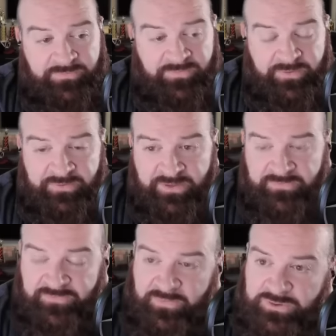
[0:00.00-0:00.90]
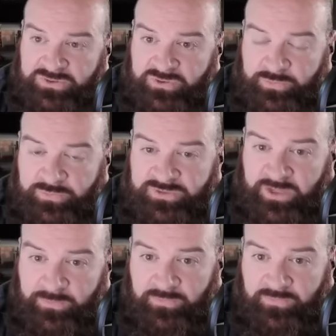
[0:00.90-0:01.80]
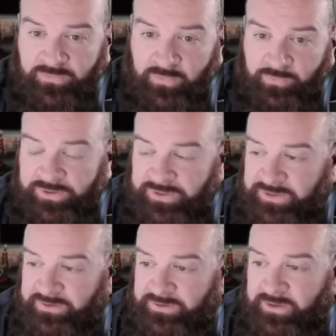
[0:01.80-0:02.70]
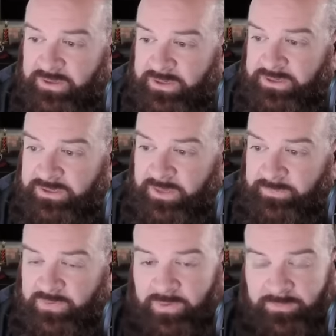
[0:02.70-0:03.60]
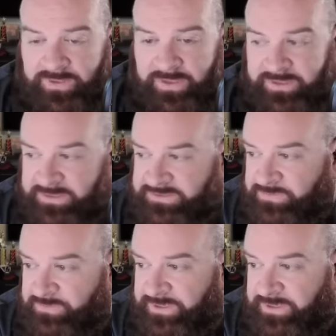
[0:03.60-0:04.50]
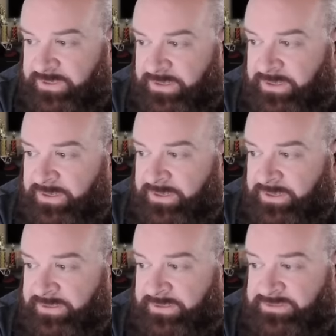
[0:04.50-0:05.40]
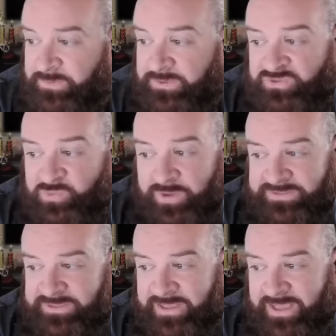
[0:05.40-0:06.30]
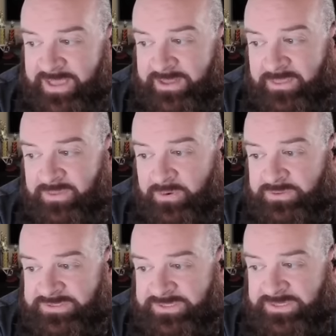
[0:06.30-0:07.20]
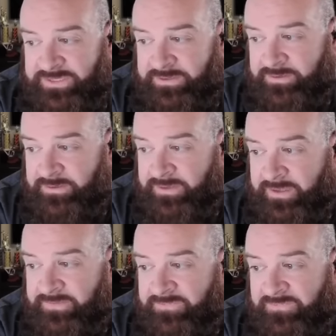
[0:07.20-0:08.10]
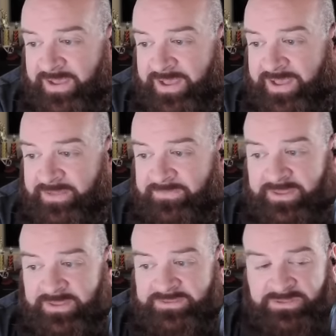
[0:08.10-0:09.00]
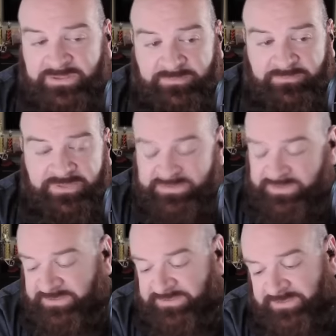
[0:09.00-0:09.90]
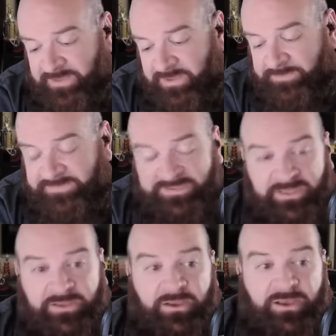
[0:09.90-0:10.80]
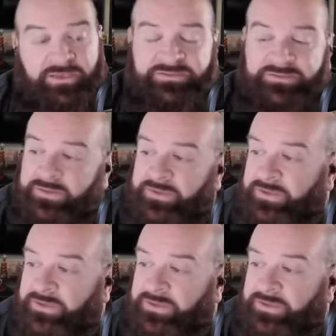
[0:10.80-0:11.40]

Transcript: for the first triple double for a rookie in WNBA history. Then she went 29 13 and 5 against the Mystics in the upset loss.